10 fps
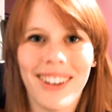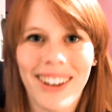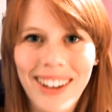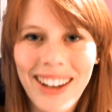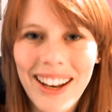
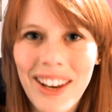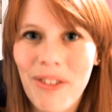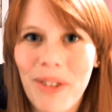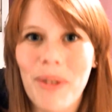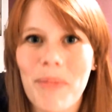I can't
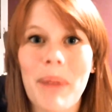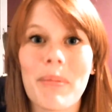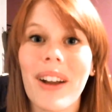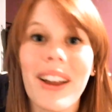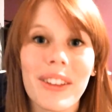even
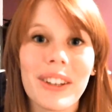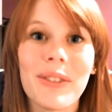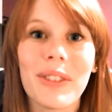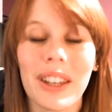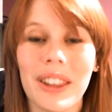remember. I only
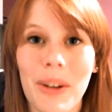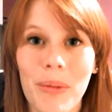knew like the